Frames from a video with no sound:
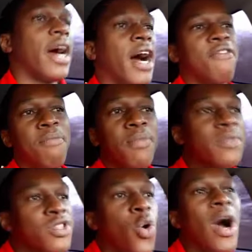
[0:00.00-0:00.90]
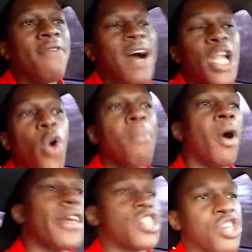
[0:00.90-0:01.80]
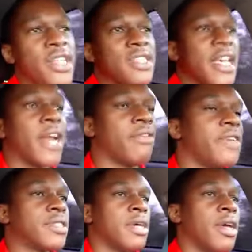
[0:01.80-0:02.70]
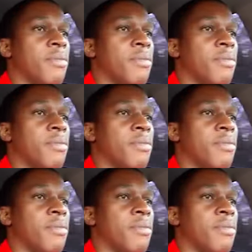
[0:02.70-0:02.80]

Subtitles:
allow moisture inside of it,